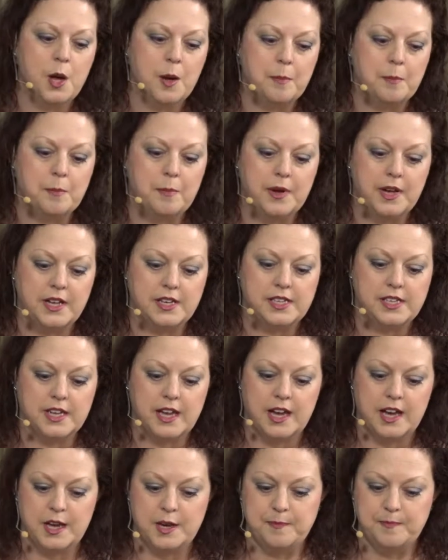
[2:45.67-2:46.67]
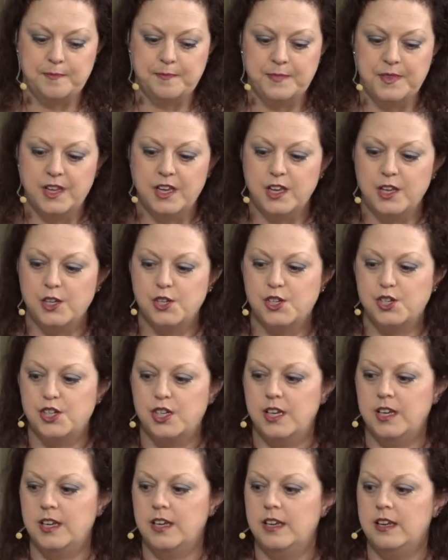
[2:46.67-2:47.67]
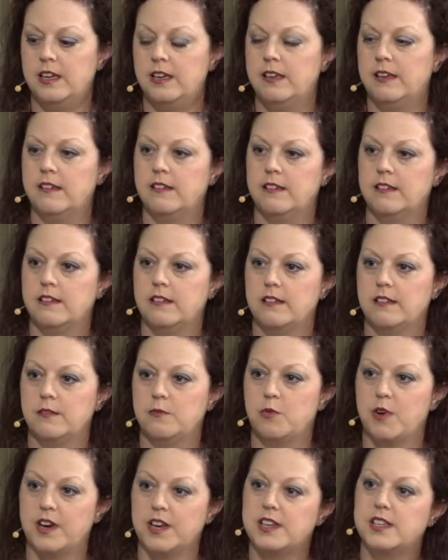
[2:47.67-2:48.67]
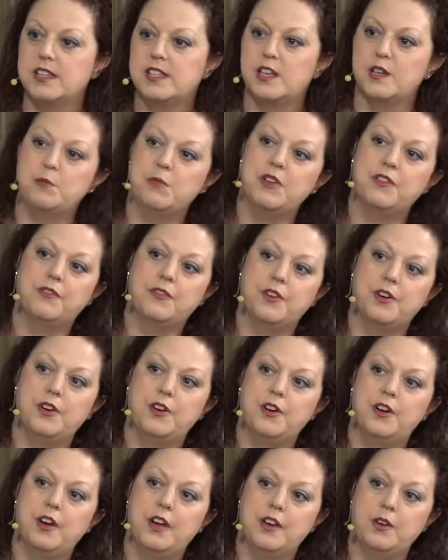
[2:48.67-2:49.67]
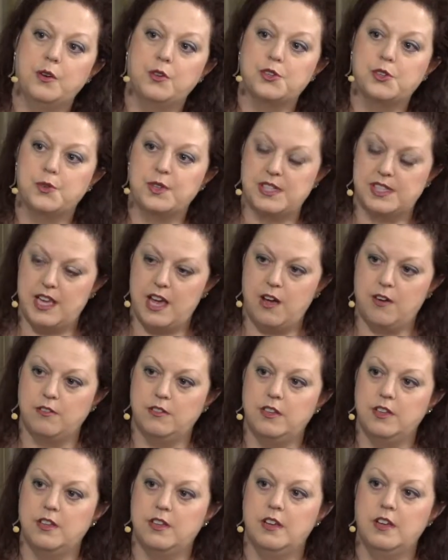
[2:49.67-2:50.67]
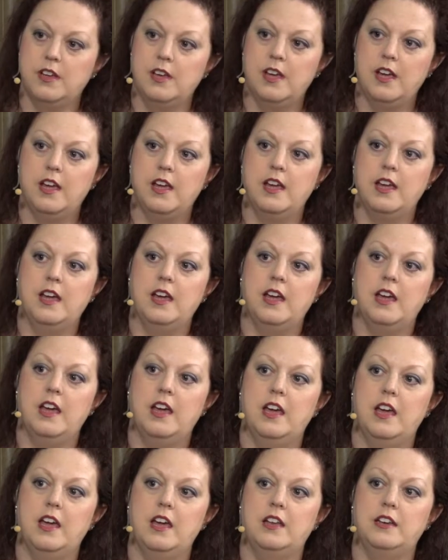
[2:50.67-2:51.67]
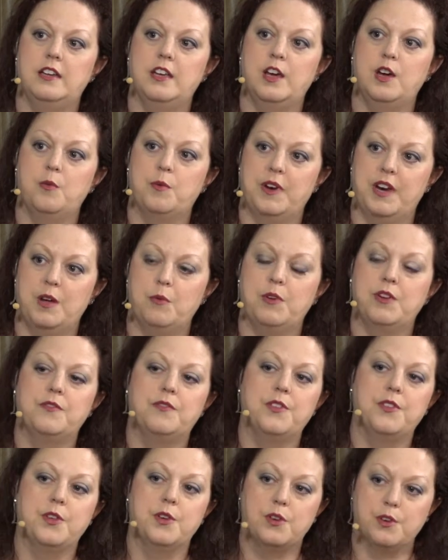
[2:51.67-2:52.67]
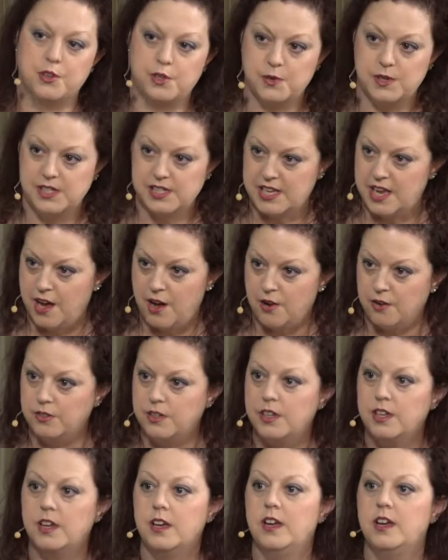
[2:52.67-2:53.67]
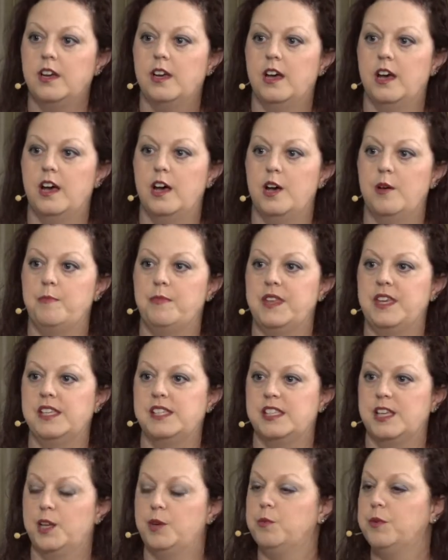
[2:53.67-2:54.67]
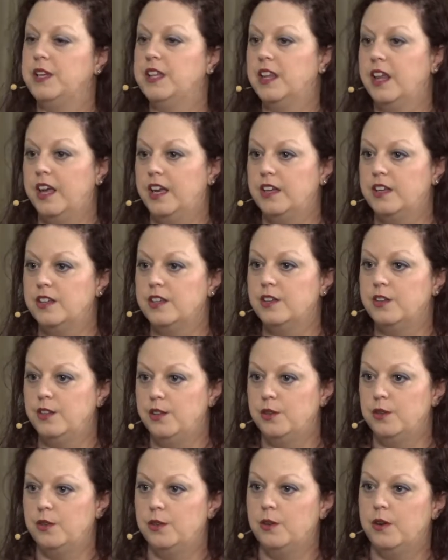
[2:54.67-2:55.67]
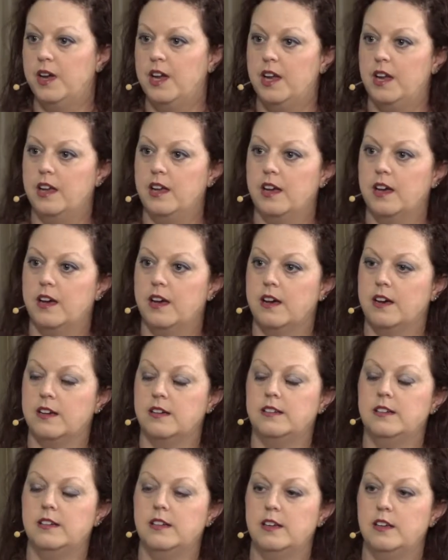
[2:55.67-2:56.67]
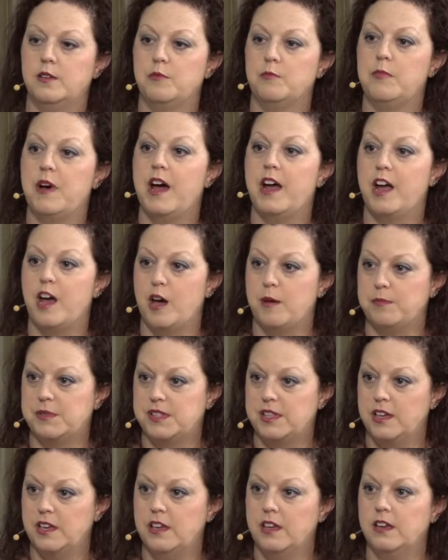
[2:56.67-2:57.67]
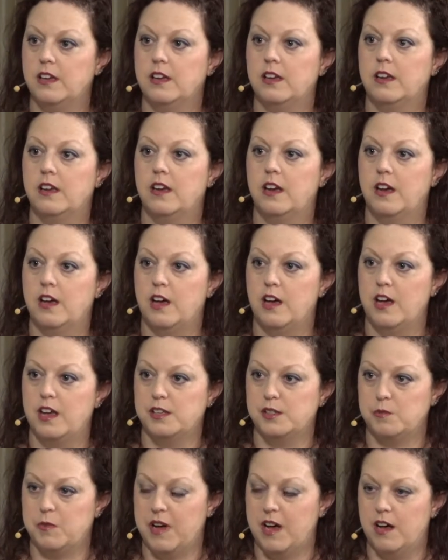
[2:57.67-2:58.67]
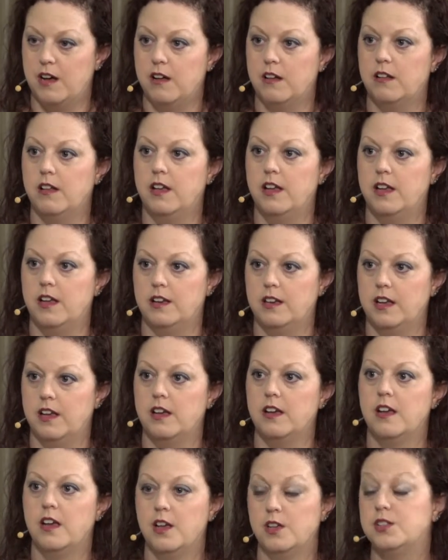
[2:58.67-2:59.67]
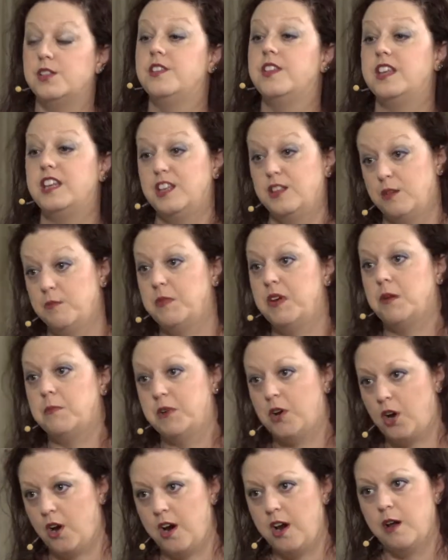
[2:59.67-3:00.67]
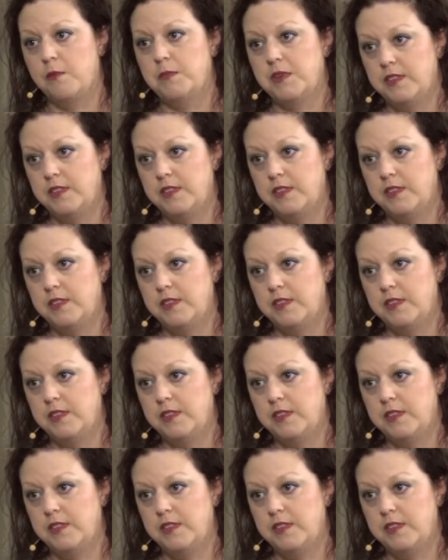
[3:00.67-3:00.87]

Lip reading: But she wanted to send me for an ultrasound. And when I went for the ultrasound, they said we'd like to do a biopsy as well. And so they did the mammogram